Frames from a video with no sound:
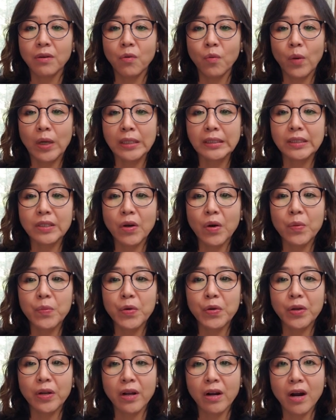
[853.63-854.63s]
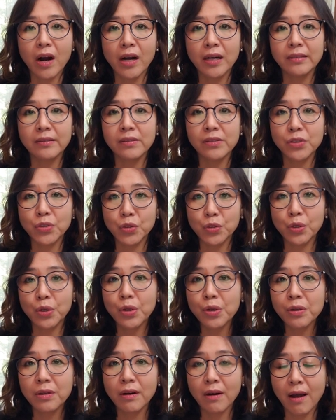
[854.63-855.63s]
what community gardens should
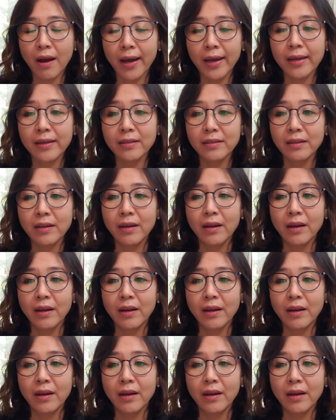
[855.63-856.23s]
look like